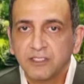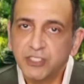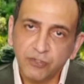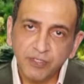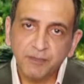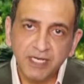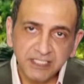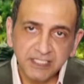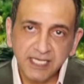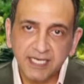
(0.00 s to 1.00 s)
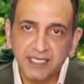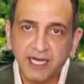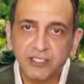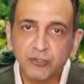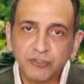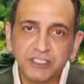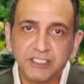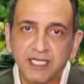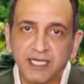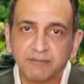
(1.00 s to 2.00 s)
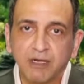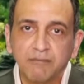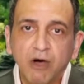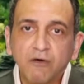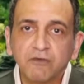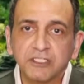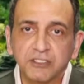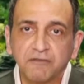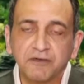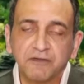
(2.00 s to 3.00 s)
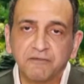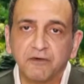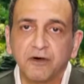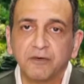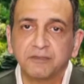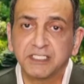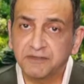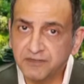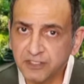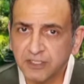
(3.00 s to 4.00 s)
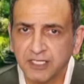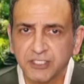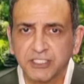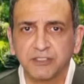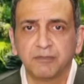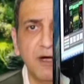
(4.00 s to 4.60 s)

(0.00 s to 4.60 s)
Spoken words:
During my stay, I noticed that my mom was suffering from severe digestive